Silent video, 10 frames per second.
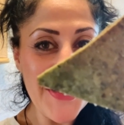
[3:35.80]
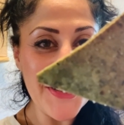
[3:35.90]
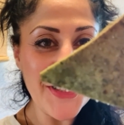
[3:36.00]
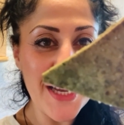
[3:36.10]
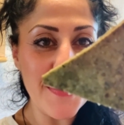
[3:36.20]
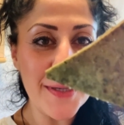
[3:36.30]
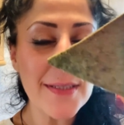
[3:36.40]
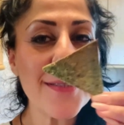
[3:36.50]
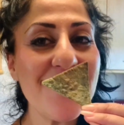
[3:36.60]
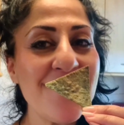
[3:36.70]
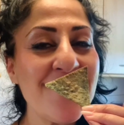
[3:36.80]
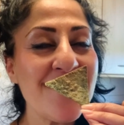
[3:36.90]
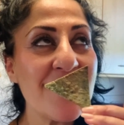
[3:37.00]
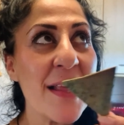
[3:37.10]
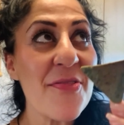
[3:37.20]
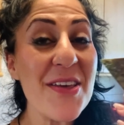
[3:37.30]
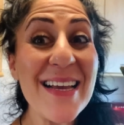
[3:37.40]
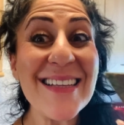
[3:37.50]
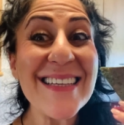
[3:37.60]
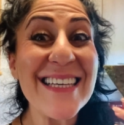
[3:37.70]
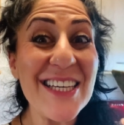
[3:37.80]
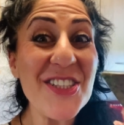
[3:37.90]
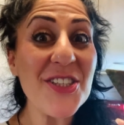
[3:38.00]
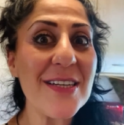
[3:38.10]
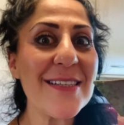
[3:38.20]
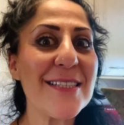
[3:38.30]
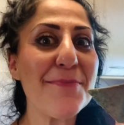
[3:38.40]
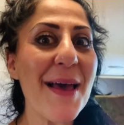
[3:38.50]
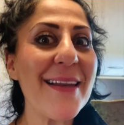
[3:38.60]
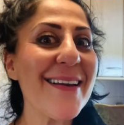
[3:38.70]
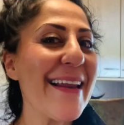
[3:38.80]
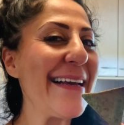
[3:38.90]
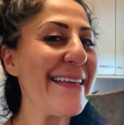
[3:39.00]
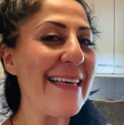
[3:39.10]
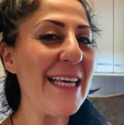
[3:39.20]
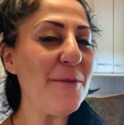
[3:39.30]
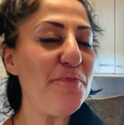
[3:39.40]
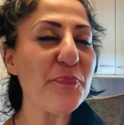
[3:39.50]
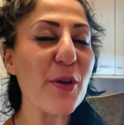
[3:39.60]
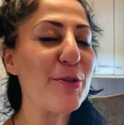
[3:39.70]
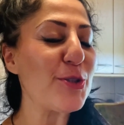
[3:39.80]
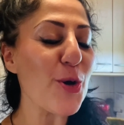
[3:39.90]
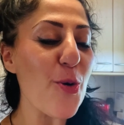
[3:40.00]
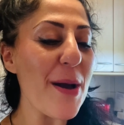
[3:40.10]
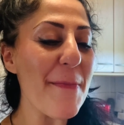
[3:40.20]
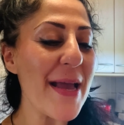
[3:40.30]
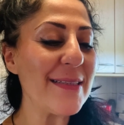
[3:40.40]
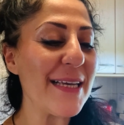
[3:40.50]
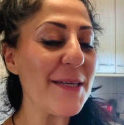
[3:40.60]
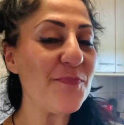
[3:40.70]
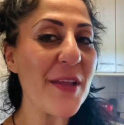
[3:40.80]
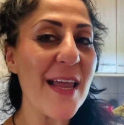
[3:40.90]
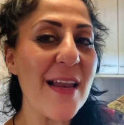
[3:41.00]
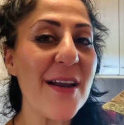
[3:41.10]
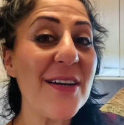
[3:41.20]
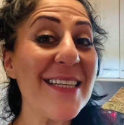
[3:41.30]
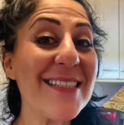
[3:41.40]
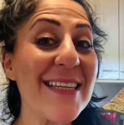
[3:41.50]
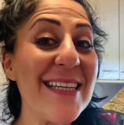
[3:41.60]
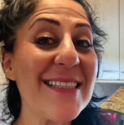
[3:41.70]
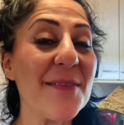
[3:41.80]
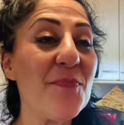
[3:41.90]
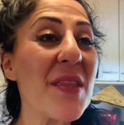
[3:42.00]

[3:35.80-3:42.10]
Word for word: the shape is the kitchen is smelling like ghee so amazing and listen listen